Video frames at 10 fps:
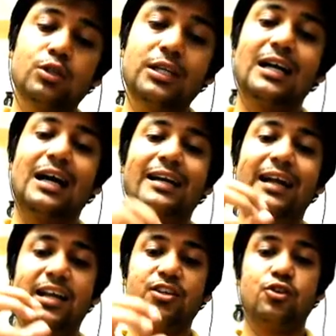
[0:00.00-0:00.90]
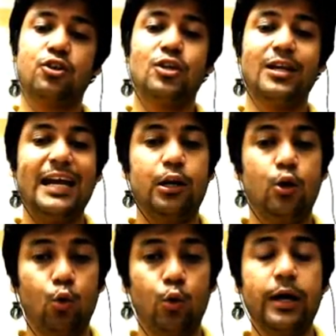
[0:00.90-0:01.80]
a data structure like node,
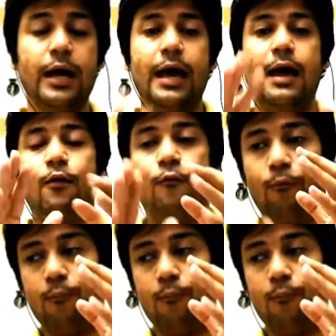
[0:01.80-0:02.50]
which